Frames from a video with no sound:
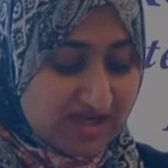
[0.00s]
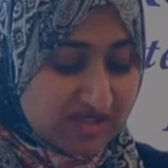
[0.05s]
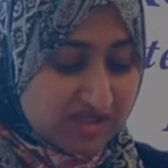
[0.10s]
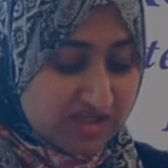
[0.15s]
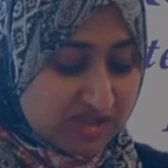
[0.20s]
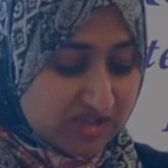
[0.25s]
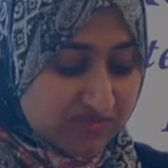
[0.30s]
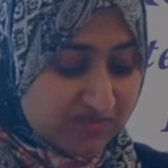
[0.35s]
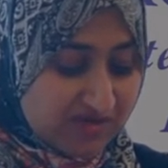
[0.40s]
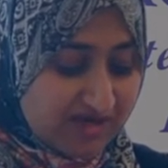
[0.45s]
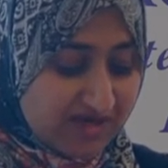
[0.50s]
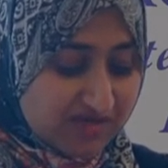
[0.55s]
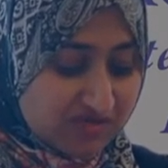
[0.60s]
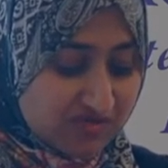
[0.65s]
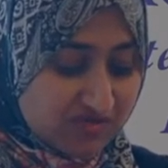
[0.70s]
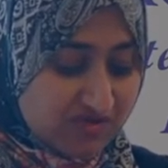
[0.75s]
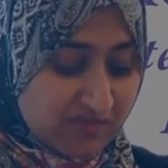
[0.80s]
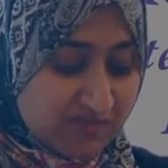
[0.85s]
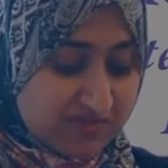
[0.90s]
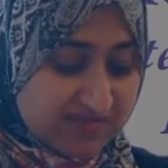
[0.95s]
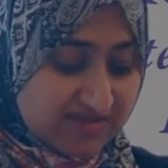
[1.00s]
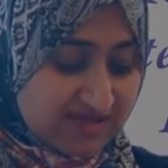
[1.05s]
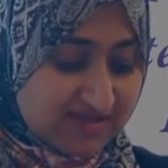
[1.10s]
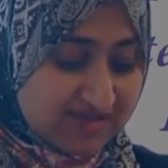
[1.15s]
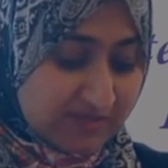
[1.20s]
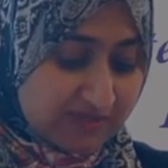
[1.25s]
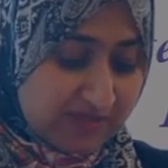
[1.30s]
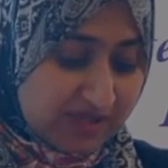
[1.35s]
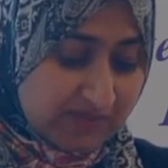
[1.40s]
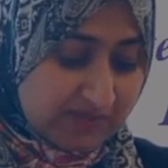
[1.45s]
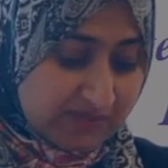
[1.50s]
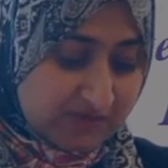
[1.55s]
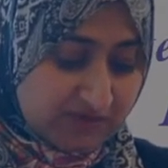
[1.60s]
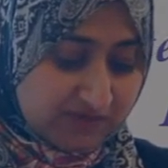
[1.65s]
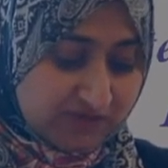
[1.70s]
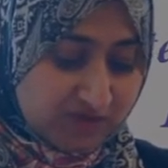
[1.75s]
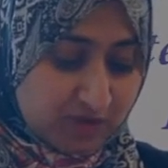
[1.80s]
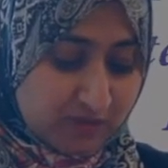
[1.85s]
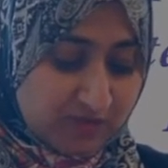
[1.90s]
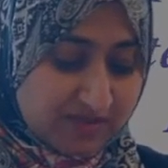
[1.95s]
She's proud to represent the people
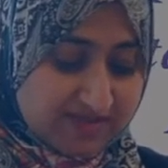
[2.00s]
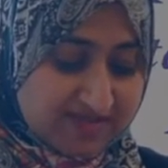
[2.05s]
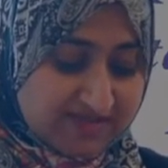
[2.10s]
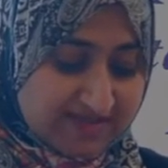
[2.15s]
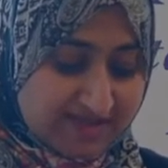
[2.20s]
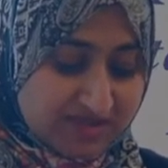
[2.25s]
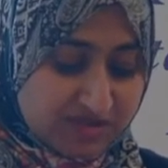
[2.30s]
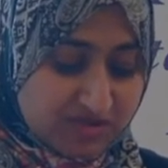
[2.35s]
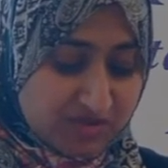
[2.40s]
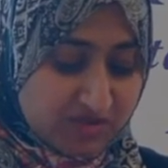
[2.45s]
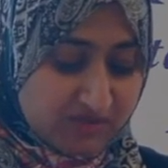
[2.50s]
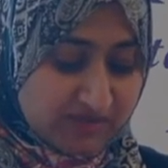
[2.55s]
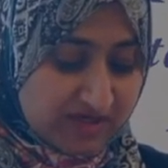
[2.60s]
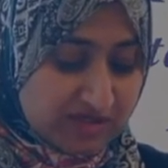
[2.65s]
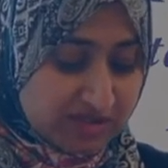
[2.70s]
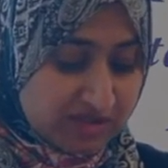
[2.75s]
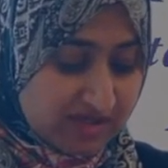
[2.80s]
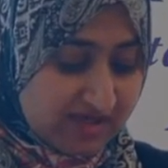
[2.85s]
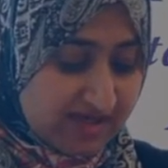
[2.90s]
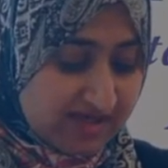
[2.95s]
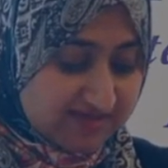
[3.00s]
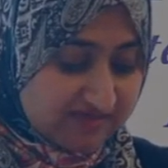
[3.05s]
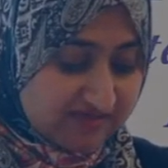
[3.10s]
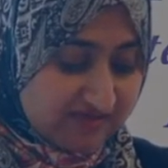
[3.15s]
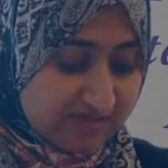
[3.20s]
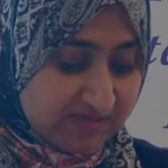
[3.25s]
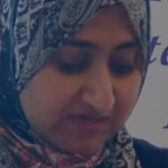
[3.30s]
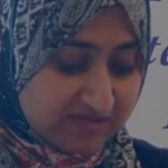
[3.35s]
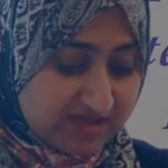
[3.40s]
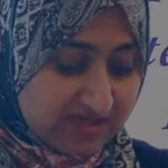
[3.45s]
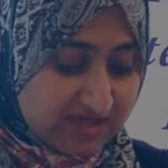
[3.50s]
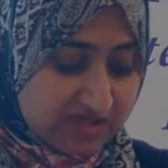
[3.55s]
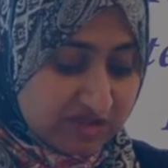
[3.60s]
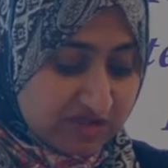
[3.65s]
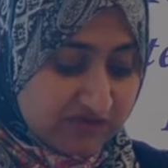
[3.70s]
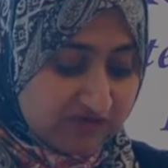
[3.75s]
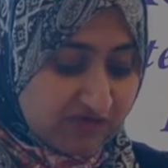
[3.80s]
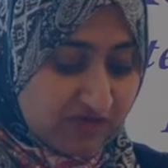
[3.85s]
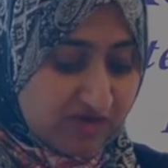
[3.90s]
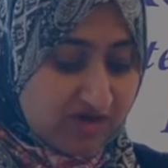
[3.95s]
of Dublin Central, where she has a
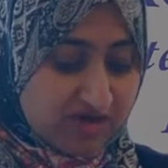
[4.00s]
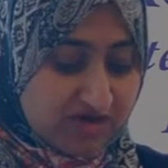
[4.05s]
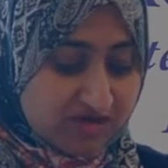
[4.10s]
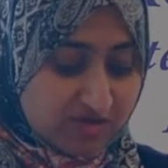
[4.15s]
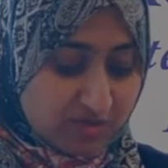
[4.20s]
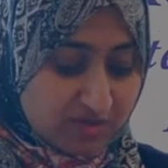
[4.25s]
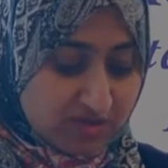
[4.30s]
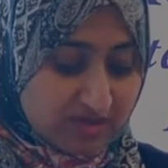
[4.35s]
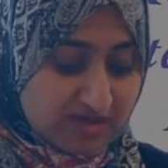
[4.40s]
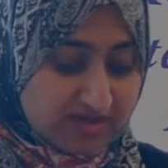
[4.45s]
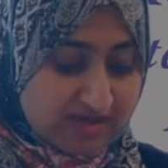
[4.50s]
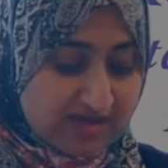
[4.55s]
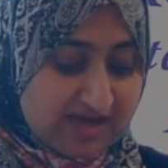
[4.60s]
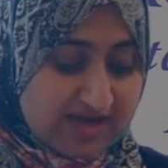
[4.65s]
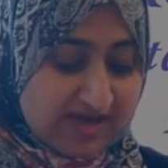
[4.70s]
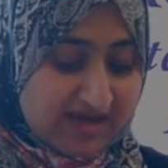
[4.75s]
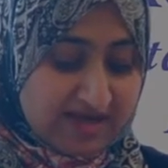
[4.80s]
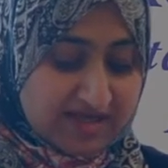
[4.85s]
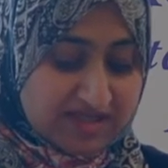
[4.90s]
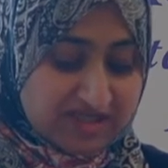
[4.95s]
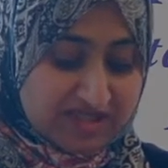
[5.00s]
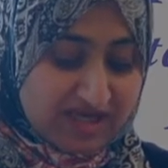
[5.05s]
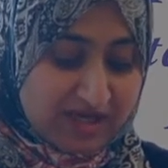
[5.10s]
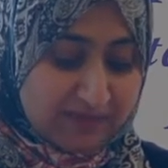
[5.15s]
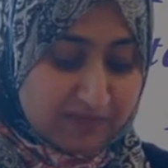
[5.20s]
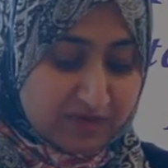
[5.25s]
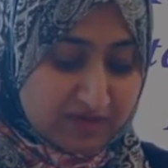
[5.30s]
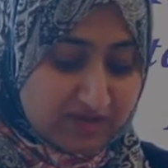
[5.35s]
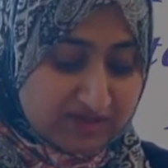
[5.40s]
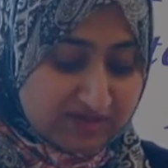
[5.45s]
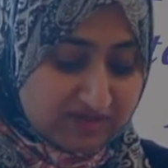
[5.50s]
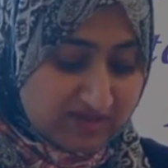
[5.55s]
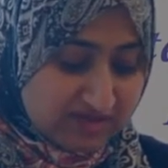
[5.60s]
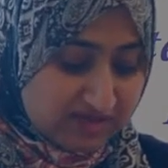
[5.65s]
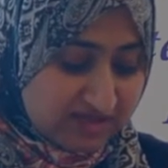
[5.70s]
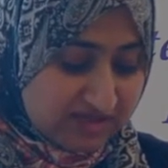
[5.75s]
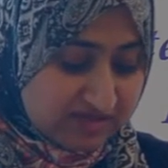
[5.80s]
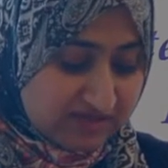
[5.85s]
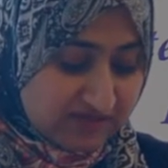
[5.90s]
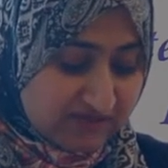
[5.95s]
reputation for hard work and championing the
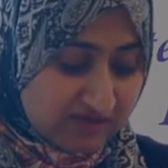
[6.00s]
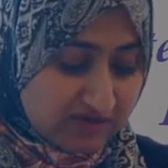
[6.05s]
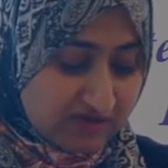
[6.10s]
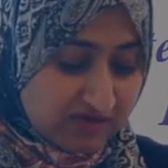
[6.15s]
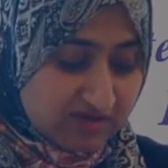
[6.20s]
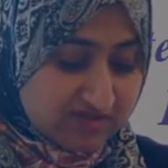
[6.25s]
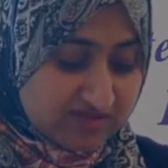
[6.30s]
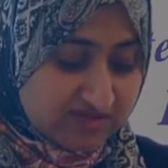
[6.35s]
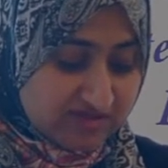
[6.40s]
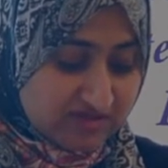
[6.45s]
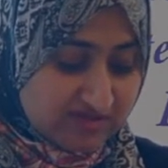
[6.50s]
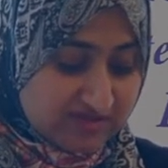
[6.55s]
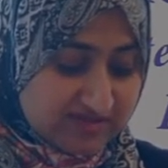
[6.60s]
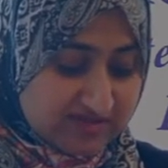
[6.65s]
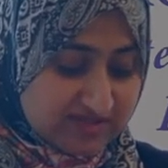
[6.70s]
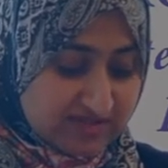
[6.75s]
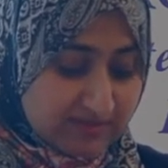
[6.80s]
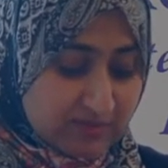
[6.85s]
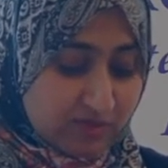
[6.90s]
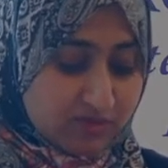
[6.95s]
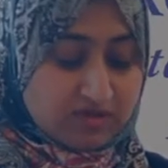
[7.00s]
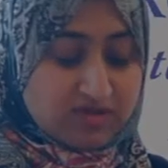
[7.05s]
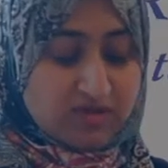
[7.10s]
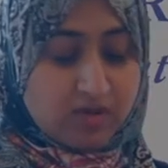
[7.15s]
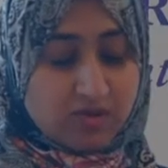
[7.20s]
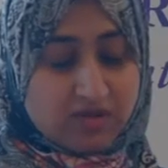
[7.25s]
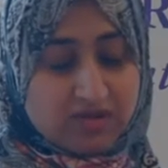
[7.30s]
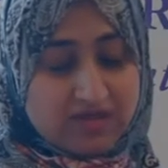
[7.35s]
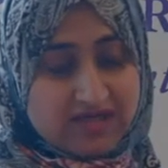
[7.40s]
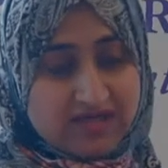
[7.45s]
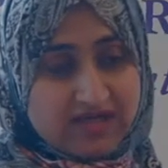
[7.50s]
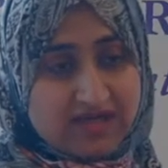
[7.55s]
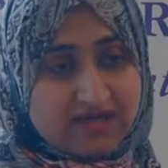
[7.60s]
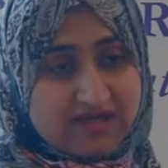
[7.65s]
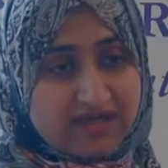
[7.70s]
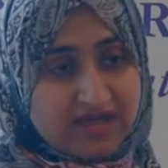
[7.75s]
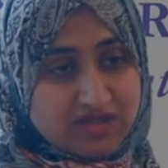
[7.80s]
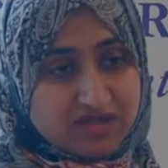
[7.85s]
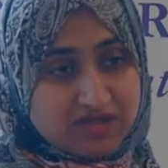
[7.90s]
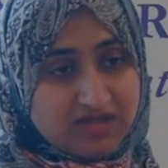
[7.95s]
needs of her constituency, both locally and
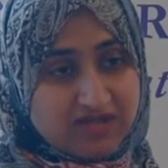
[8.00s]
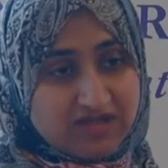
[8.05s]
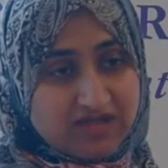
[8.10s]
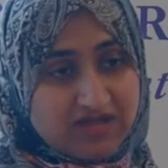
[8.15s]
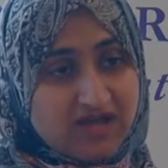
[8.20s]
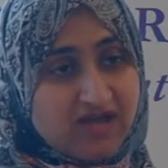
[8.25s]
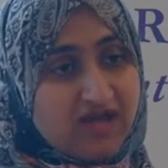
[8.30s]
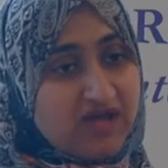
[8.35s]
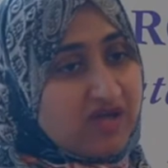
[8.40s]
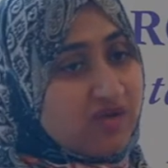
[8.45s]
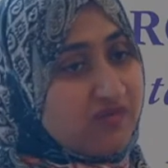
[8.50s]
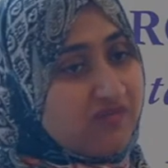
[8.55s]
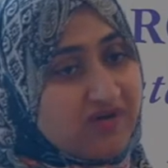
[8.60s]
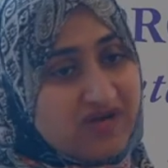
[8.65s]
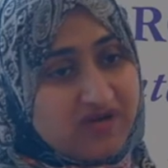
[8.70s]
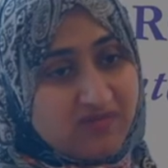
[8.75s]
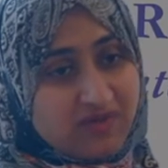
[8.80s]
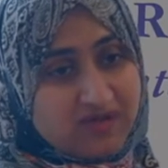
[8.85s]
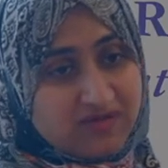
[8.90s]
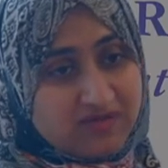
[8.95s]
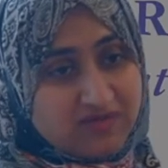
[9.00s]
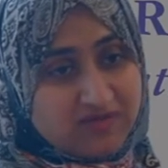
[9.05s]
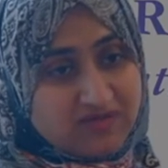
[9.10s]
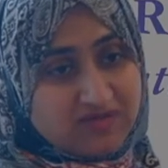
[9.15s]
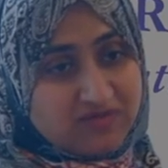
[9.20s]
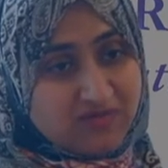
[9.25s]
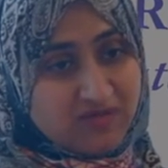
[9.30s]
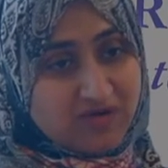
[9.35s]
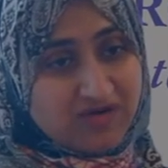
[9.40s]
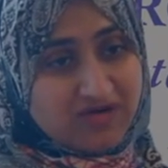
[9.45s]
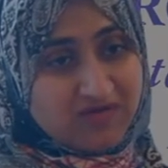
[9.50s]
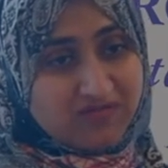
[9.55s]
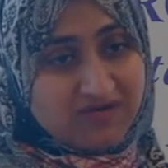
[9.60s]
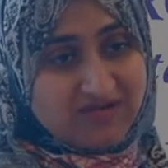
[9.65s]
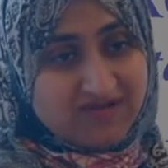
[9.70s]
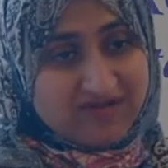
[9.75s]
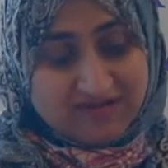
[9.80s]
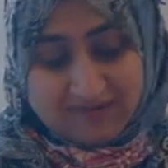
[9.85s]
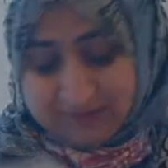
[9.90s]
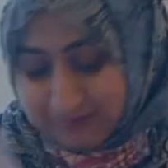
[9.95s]
nationally. You're very welcome this morning, Mary Lou.